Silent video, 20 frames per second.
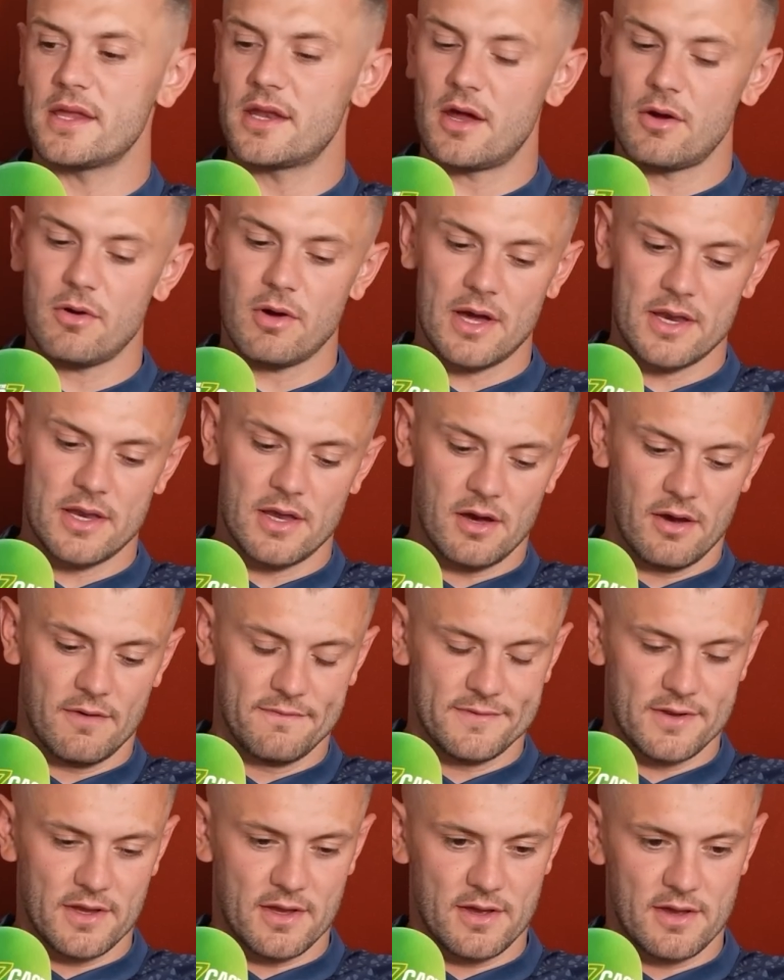I had it
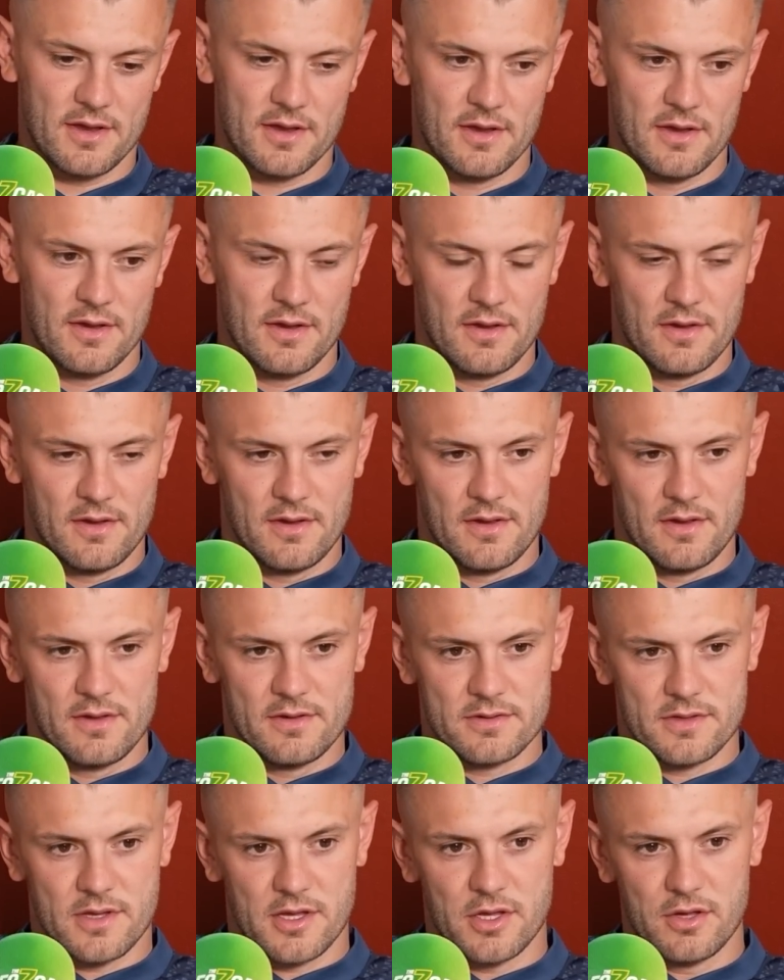after
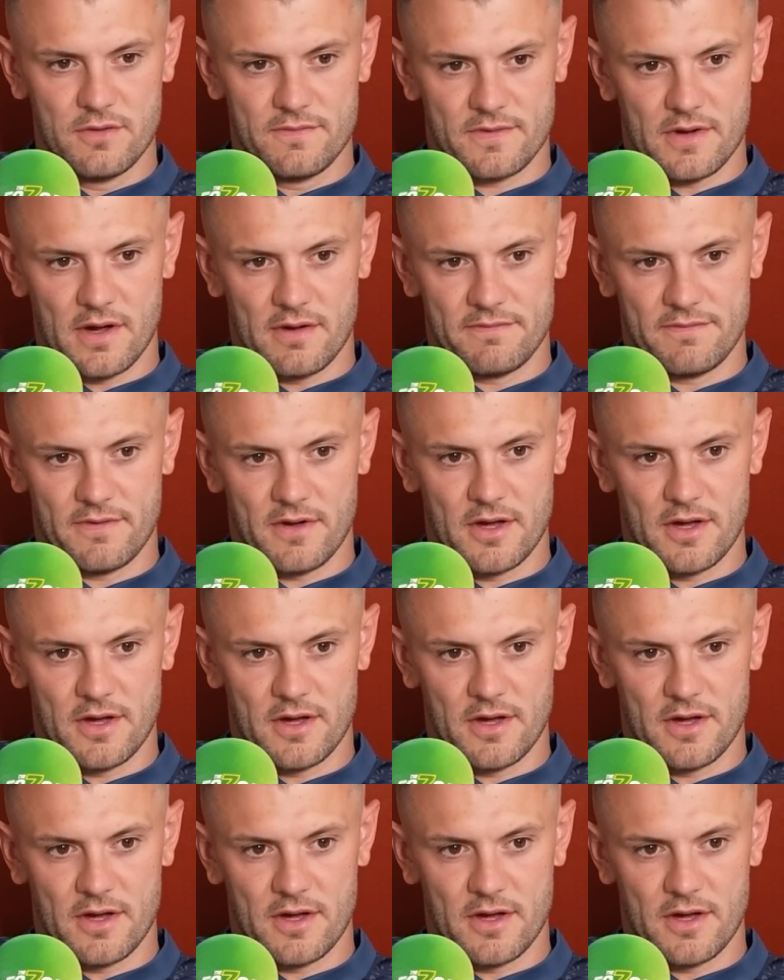the Youth Cup